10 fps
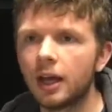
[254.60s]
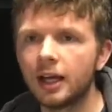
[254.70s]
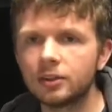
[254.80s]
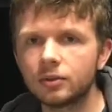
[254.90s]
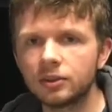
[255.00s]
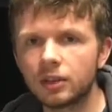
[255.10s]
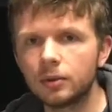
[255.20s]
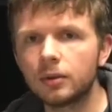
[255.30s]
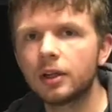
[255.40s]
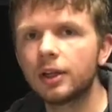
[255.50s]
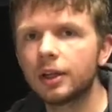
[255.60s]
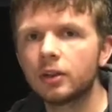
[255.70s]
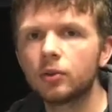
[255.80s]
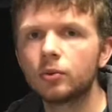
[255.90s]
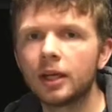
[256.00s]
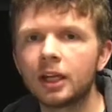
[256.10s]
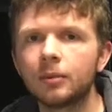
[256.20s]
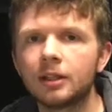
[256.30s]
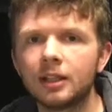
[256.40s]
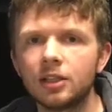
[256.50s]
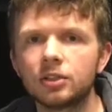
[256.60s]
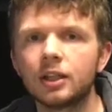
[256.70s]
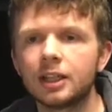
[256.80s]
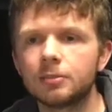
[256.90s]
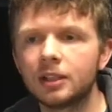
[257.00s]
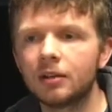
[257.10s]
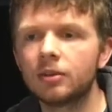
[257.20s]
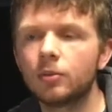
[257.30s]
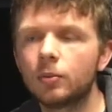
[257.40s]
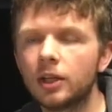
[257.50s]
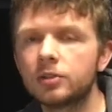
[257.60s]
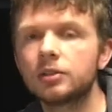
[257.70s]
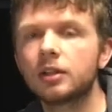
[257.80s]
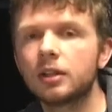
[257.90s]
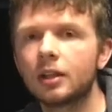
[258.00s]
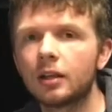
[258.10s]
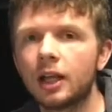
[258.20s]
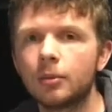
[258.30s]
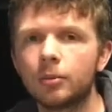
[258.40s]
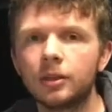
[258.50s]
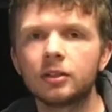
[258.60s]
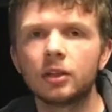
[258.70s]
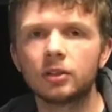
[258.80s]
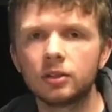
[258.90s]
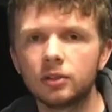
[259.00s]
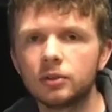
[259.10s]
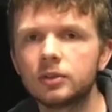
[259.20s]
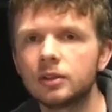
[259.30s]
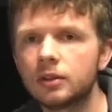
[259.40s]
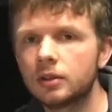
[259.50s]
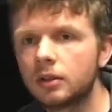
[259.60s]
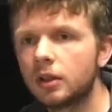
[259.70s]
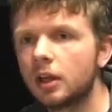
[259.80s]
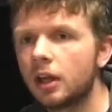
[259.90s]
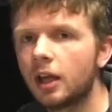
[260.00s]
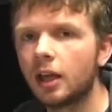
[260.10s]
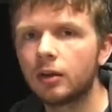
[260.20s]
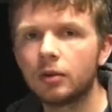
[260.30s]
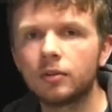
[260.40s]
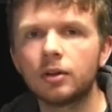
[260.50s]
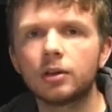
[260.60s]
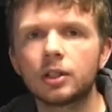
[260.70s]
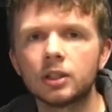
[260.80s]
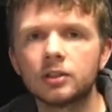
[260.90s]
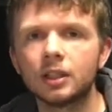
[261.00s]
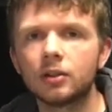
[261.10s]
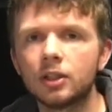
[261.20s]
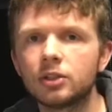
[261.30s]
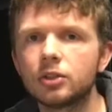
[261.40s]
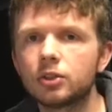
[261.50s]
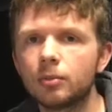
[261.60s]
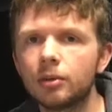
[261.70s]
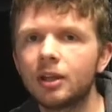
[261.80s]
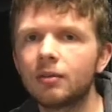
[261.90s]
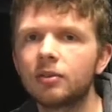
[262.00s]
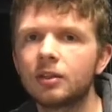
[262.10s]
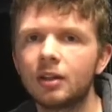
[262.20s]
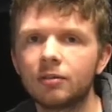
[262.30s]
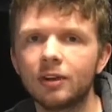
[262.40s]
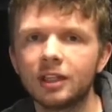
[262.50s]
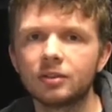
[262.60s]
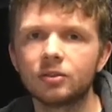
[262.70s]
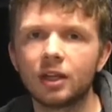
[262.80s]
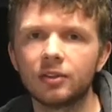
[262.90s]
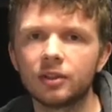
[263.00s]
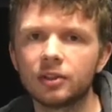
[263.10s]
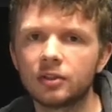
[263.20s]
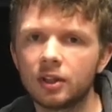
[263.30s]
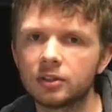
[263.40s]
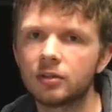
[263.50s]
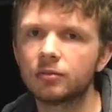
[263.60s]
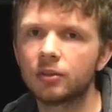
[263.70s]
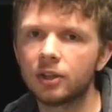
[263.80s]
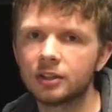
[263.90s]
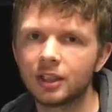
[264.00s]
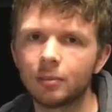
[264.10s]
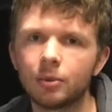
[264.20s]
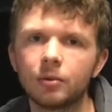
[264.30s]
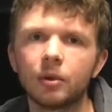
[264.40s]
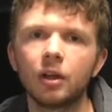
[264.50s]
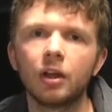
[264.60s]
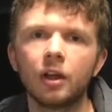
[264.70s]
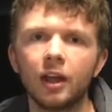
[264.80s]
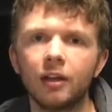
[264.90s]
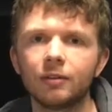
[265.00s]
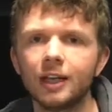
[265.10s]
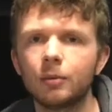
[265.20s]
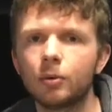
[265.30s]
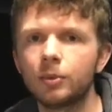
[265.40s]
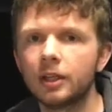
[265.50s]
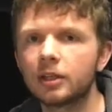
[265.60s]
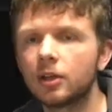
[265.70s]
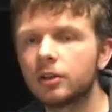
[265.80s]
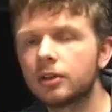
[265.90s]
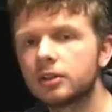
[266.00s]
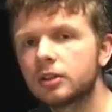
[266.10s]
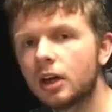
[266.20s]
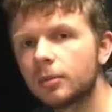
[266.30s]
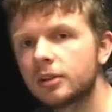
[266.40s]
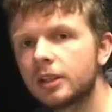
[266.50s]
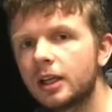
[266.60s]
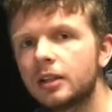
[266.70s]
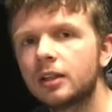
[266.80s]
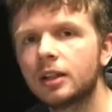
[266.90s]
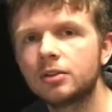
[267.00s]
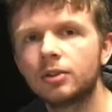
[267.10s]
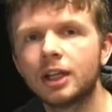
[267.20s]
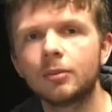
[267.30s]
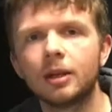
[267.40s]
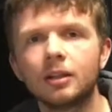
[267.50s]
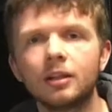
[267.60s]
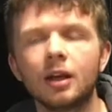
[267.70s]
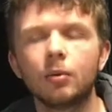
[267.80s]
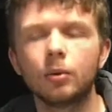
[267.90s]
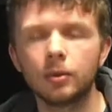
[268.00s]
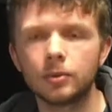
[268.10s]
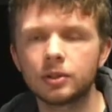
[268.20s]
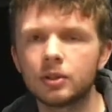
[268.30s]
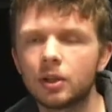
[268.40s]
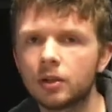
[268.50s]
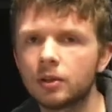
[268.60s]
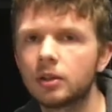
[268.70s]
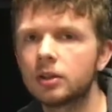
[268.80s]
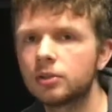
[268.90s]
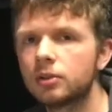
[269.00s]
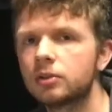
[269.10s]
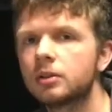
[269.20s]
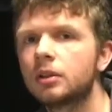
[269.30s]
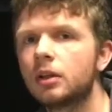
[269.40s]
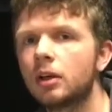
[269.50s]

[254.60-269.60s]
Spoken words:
As a result, no recommendation has been given on which MOB turn to use. However, consideration should be given to the effects of transverse thrust. For example, if an MOB occurred on the starboard side, it is recommended that a Williamson turn is used,